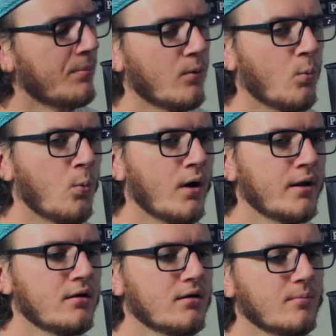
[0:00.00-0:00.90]
But
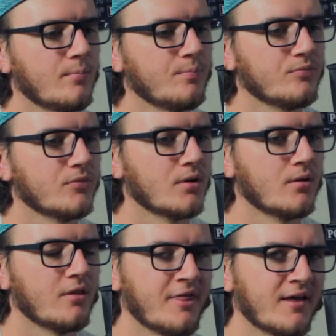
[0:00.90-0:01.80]
one
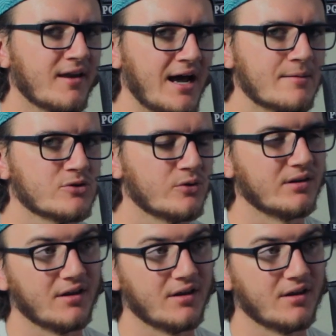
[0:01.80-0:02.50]
thing that I absolutely